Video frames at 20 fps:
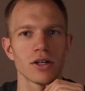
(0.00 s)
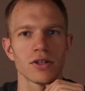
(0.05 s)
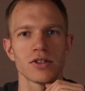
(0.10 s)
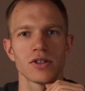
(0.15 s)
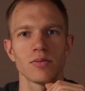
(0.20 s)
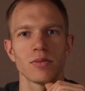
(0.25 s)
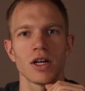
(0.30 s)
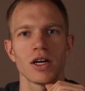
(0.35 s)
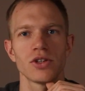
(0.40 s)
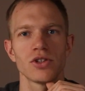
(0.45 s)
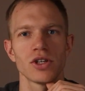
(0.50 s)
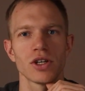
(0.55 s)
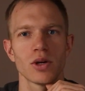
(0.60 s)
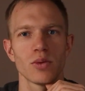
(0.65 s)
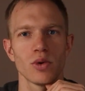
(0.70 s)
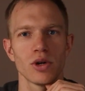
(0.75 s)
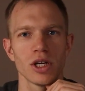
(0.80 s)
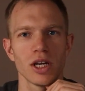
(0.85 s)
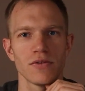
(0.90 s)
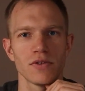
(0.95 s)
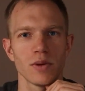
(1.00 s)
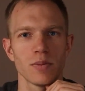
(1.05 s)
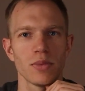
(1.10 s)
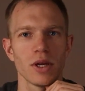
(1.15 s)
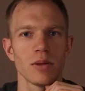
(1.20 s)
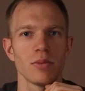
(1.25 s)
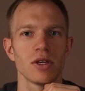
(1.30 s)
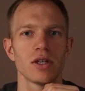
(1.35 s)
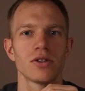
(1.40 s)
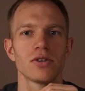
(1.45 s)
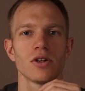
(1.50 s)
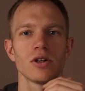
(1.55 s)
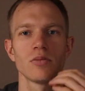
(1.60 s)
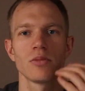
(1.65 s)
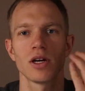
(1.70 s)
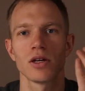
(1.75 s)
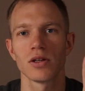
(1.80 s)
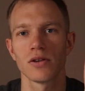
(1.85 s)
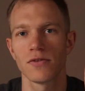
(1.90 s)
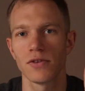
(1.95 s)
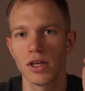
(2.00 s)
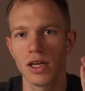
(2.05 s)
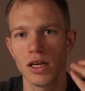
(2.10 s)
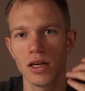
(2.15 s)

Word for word: custom logic where you have to pay me a certain amount of